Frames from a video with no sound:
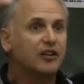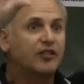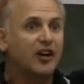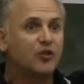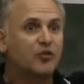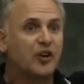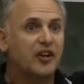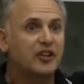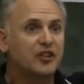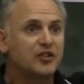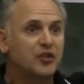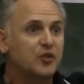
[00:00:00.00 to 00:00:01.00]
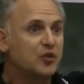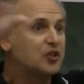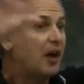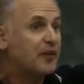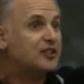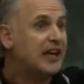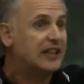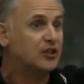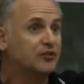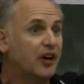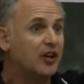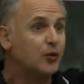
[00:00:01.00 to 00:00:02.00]
the very, the, you, you cut the
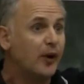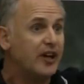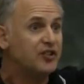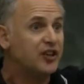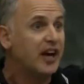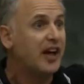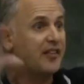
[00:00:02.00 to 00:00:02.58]
tax of the very rich,